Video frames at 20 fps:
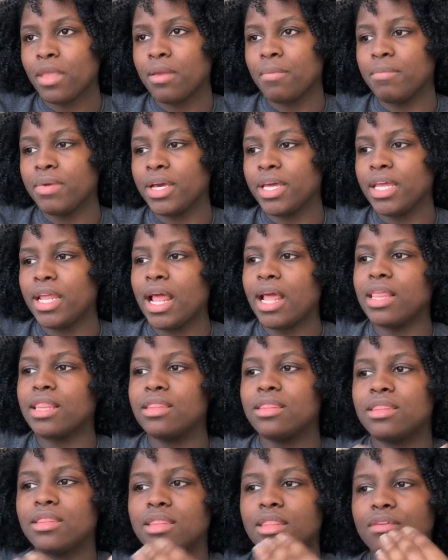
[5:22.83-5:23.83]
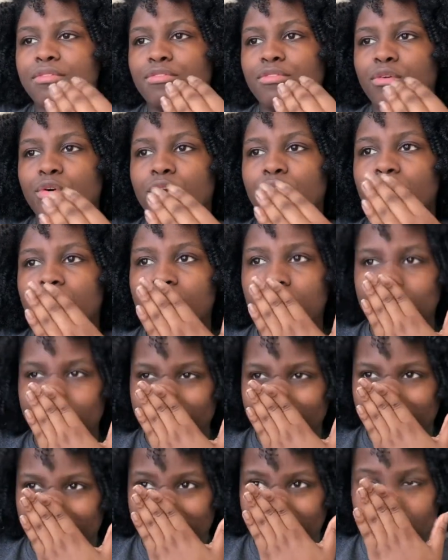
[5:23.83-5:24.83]
But for
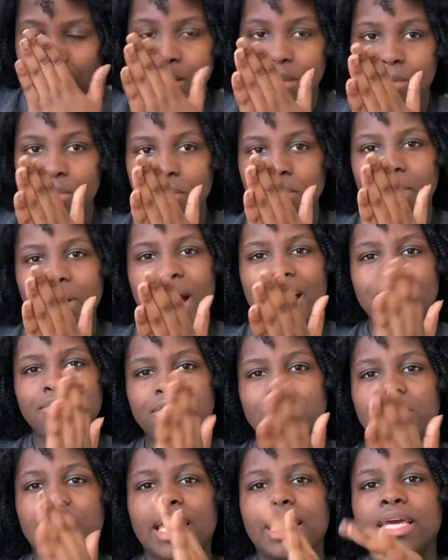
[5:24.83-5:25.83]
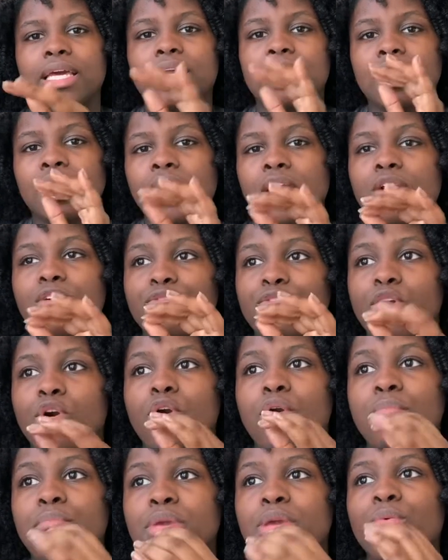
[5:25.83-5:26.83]
like, I feel like
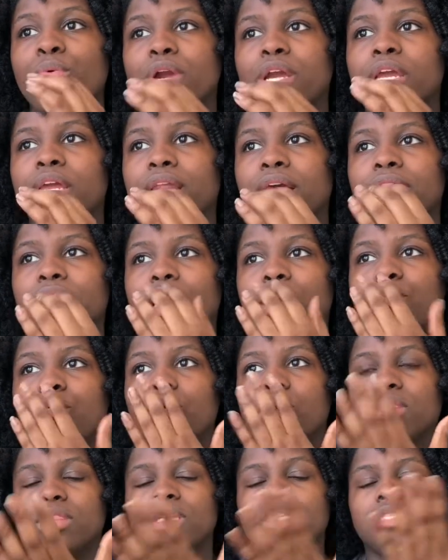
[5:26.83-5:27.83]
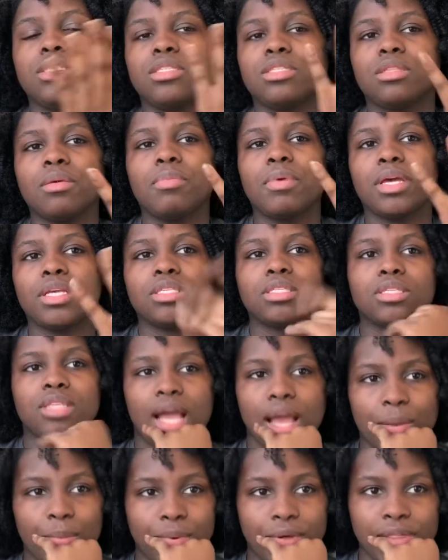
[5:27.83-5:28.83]
for me working at the airport, this is the best
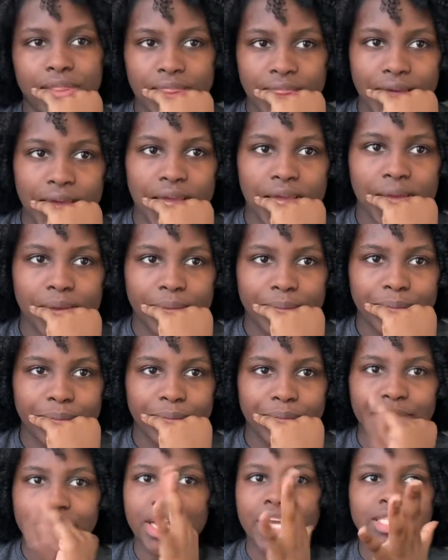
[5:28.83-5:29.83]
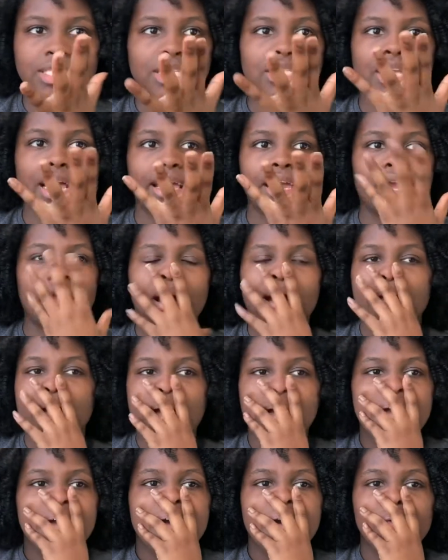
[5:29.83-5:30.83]
type of thing because it's like,
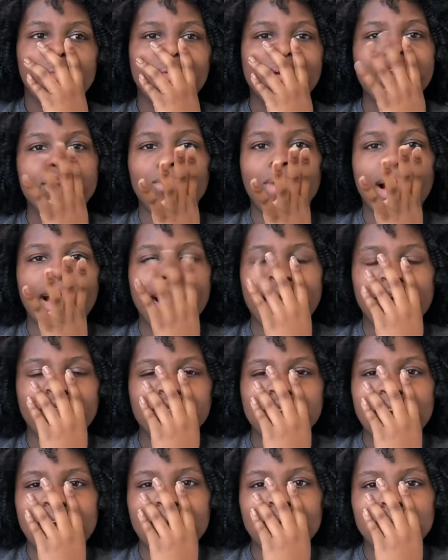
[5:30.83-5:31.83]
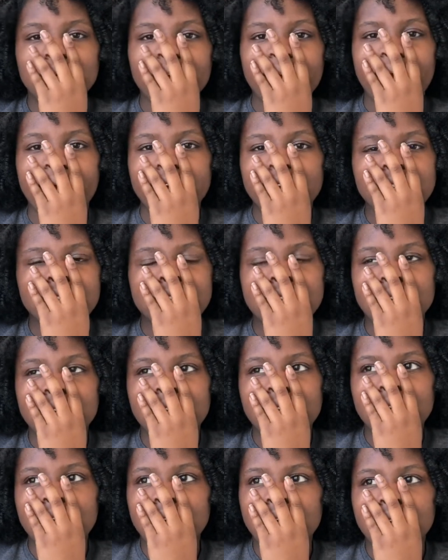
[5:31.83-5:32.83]
when do I have time to
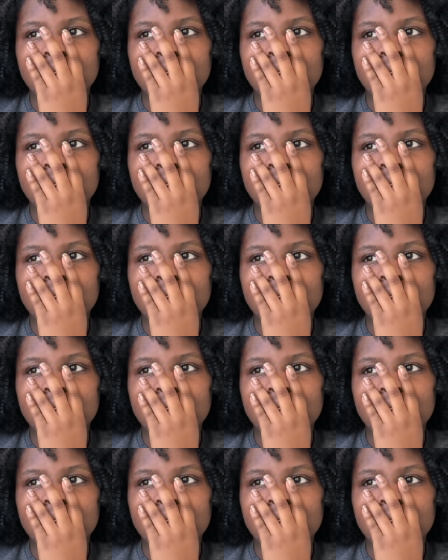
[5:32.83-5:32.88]
actually